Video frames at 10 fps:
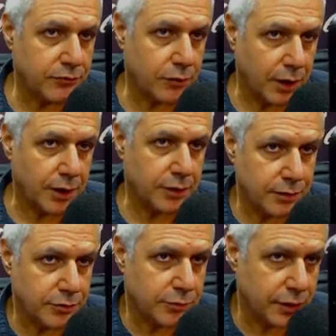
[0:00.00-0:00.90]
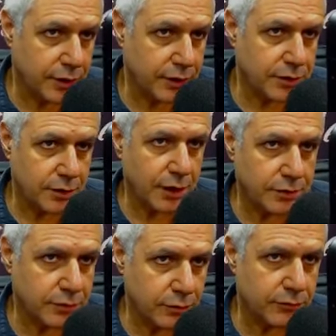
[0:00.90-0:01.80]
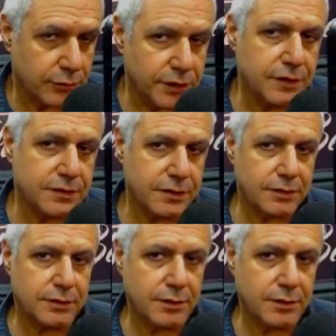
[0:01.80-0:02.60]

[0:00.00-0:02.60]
for higher education, higher, not for kids, that